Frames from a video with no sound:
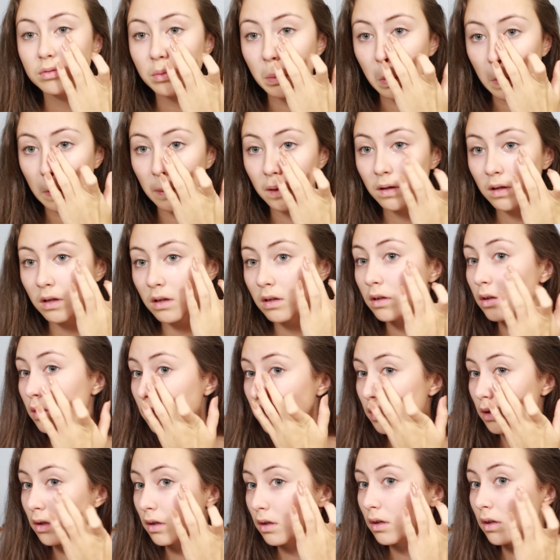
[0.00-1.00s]
Activating
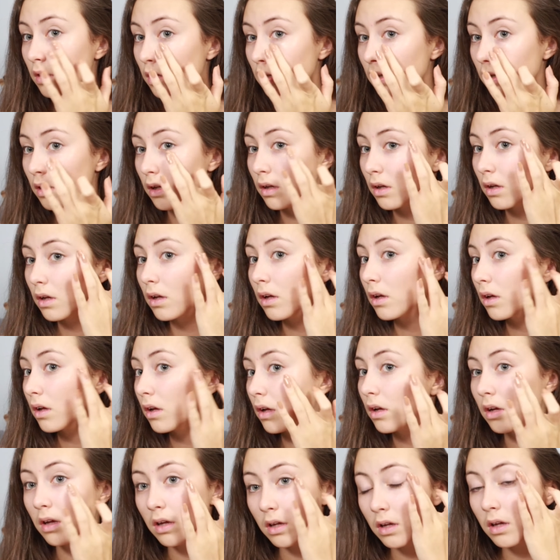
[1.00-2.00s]
Concentrate.
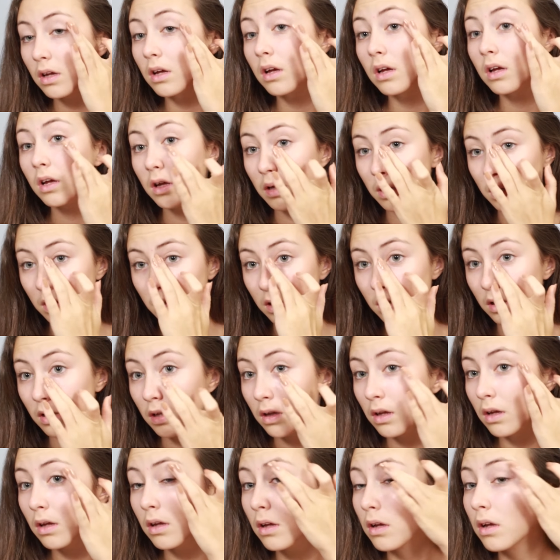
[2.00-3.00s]
I apply
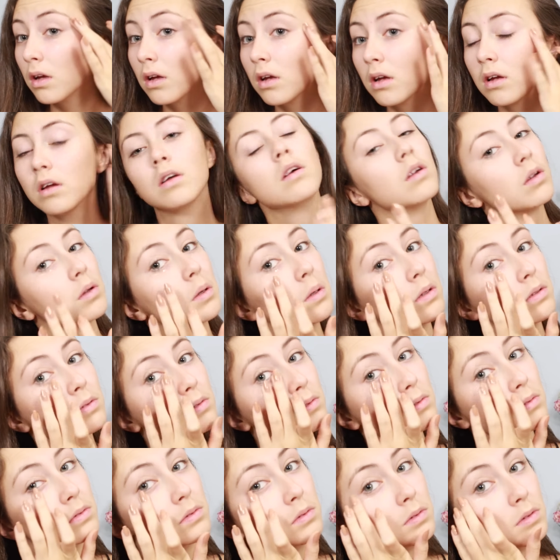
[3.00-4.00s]
this to my
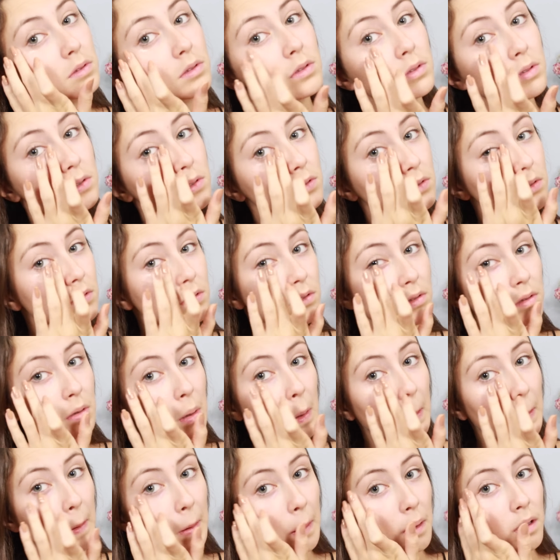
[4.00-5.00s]
under eye areas,
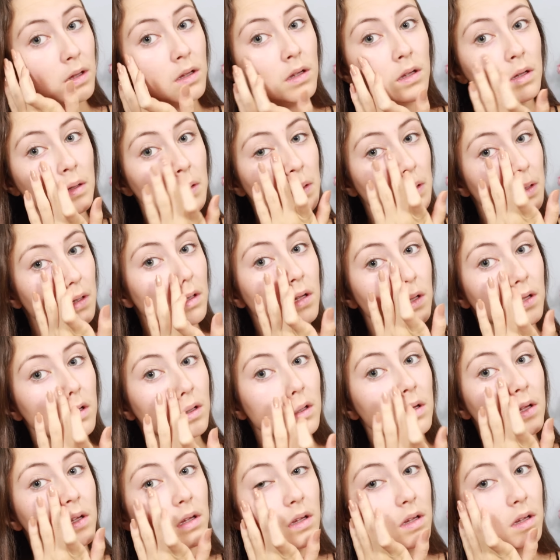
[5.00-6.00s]
so it raises these
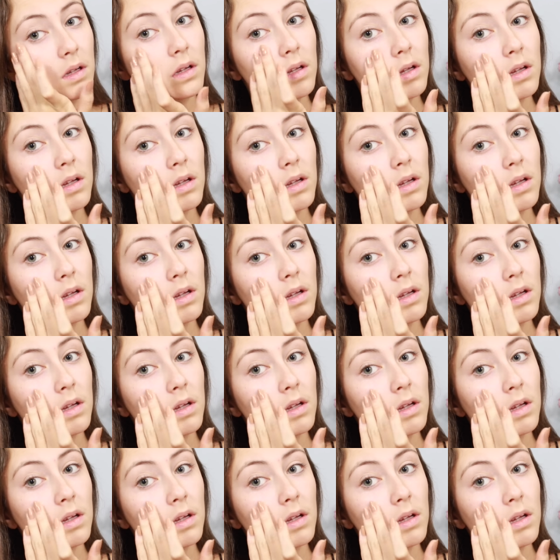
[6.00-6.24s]
areas a